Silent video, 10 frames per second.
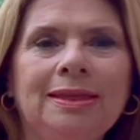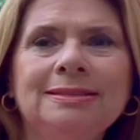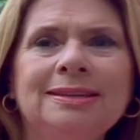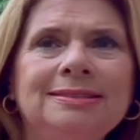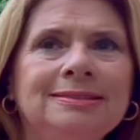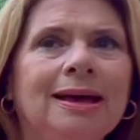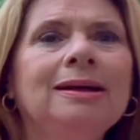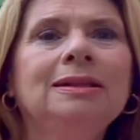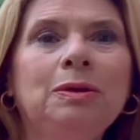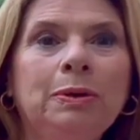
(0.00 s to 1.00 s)
that's
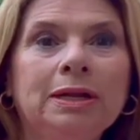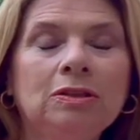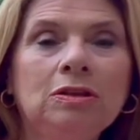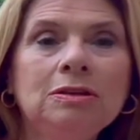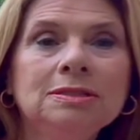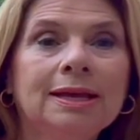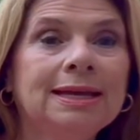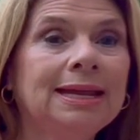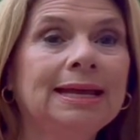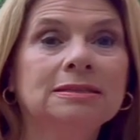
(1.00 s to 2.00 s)
exactly what it looks like.
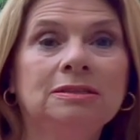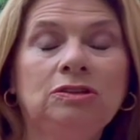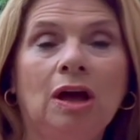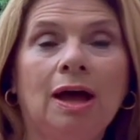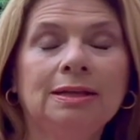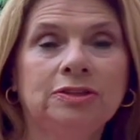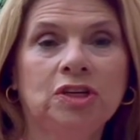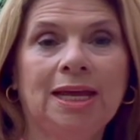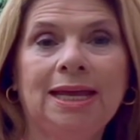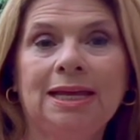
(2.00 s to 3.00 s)
It has not
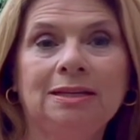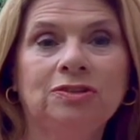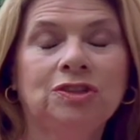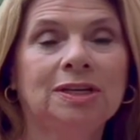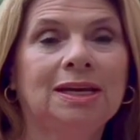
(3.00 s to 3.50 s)
changed.